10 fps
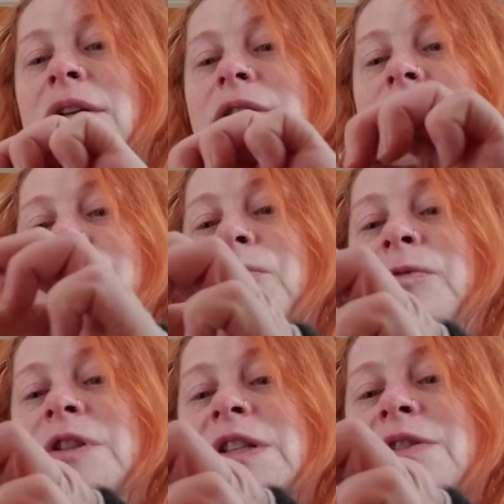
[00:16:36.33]
to
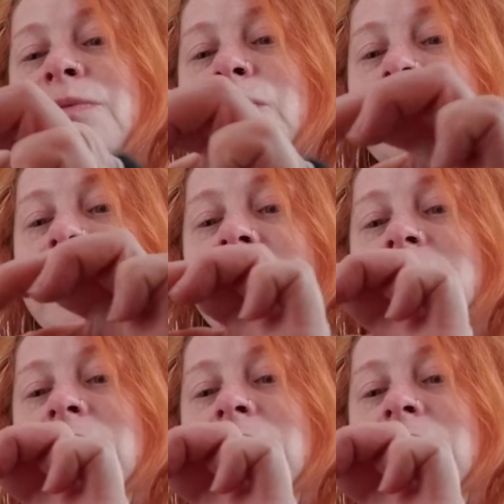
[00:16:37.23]
smooth it,